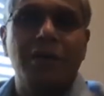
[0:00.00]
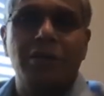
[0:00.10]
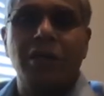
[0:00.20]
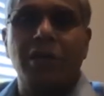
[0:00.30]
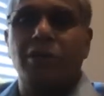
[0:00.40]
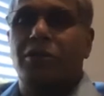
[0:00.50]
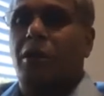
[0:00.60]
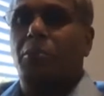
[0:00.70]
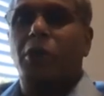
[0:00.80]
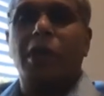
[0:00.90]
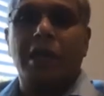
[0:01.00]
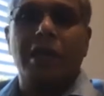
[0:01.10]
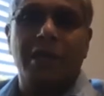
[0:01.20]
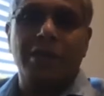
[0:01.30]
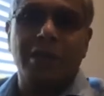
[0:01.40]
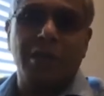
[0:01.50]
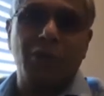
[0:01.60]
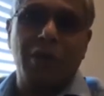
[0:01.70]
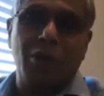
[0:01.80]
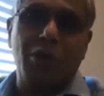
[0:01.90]
the community and said,
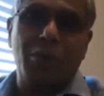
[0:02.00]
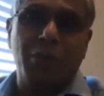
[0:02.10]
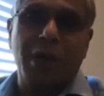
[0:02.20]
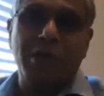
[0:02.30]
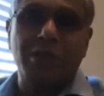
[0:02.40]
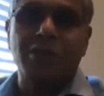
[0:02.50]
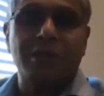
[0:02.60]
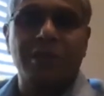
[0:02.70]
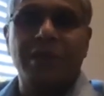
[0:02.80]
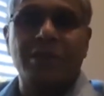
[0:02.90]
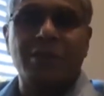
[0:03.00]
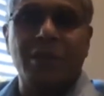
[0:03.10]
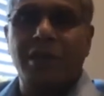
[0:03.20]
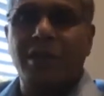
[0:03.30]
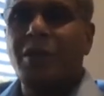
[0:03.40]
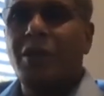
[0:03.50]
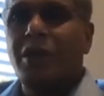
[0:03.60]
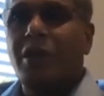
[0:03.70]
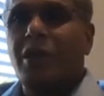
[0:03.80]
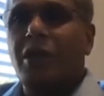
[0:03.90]
we are going to buy this as a thing,
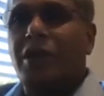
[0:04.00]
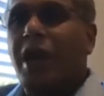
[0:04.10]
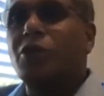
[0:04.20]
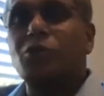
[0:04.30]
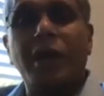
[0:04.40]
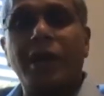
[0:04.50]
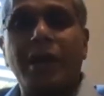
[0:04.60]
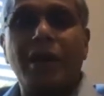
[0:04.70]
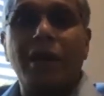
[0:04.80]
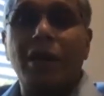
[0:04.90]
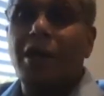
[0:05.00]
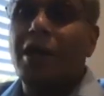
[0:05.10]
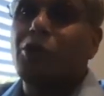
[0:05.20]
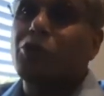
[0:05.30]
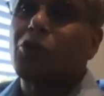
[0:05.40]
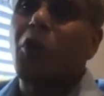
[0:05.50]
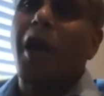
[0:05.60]
that is when it so